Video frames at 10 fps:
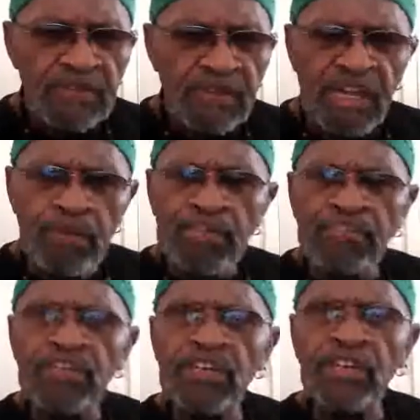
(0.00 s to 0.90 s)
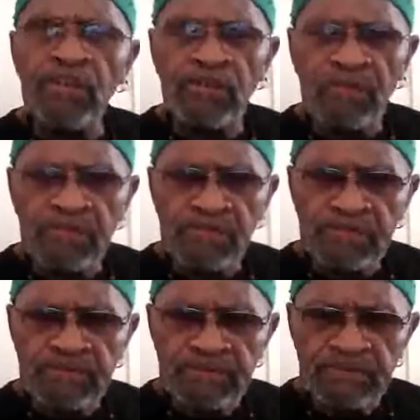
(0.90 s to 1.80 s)
Emmett Till
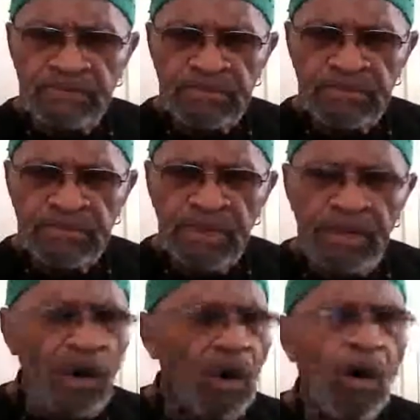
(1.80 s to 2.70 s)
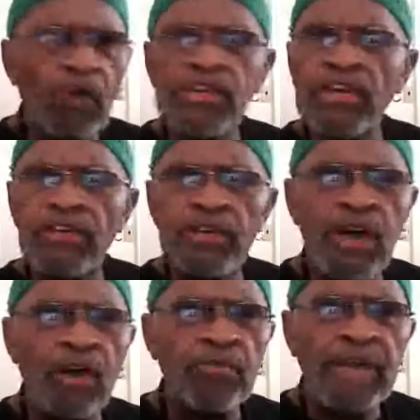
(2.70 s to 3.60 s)
and all the other
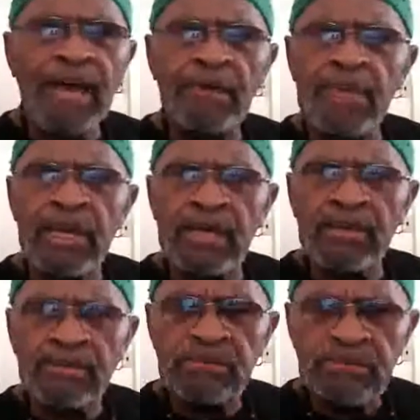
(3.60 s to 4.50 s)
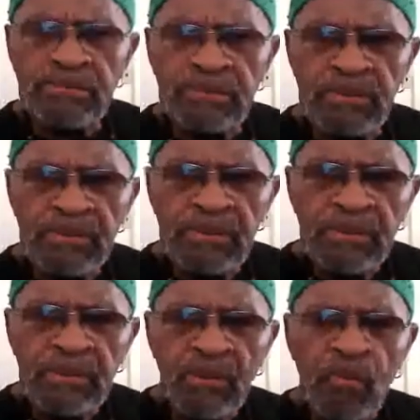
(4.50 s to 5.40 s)
young black men
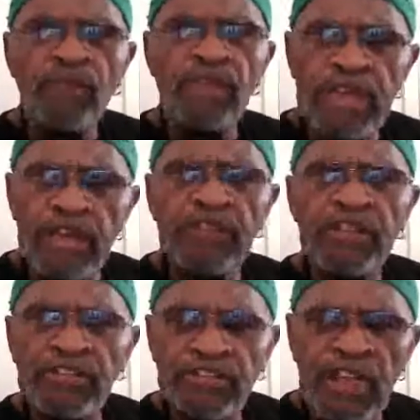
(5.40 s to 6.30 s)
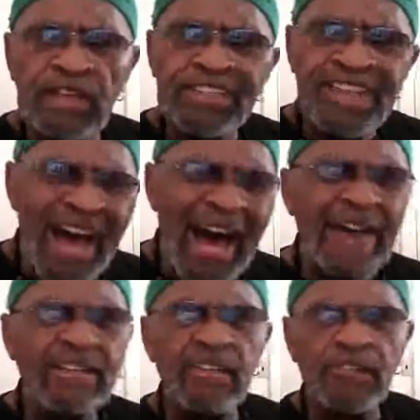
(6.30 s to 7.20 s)
who have lived in a state and
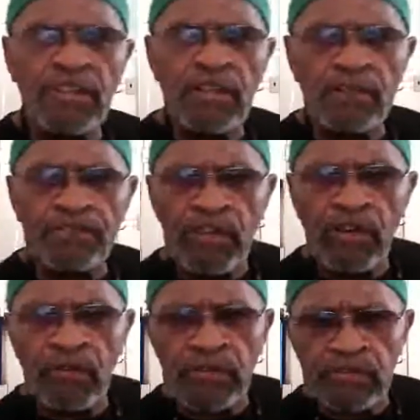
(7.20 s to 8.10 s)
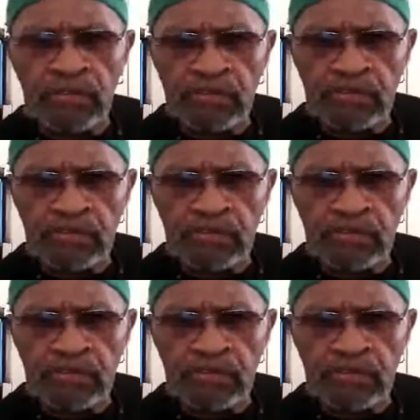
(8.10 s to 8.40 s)
died in a state of terrorism.